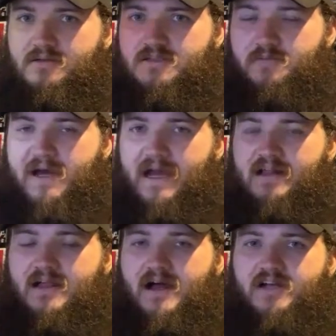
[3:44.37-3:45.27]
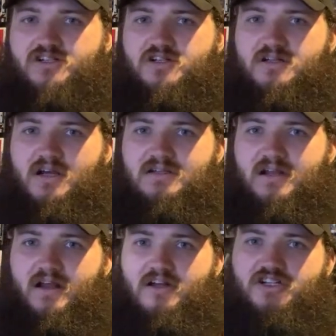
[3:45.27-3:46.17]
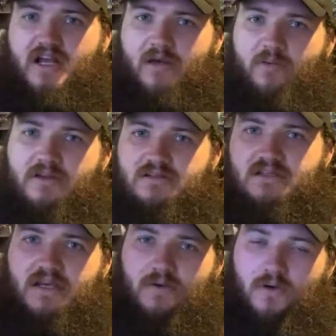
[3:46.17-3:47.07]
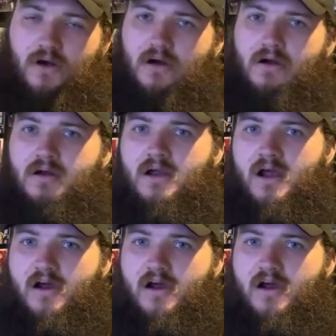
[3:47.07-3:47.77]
to Backlash to Night of Champions, here we are